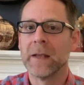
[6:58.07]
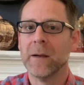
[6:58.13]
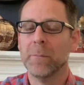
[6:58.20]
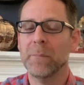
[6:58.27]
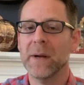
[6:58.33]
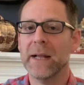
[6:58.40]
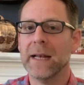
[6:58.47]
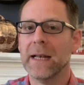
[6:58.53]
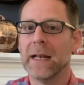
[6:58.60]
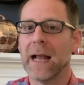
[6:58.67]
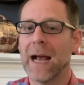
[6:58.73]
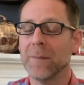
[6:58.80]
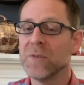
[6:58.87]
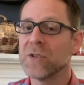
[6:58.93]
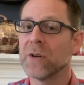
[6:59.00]
but
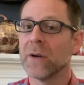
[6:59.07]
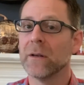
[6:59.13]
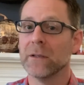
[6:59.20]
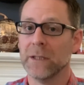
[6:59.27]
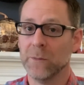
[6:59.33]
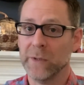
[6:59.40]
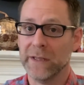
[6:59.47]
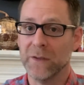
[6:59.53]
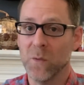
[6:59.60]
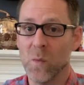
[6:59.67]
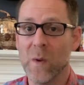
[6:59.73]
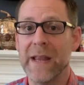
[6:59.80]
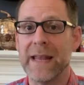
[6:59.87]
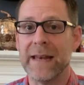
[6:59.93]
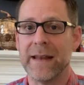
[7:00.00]
I'm struggling with the
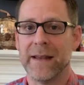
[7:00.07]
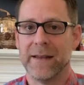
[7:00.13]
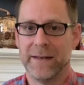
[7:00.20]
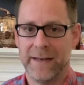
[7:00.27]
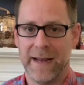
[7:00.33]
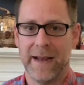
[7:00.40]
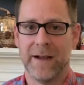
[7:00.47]
when now.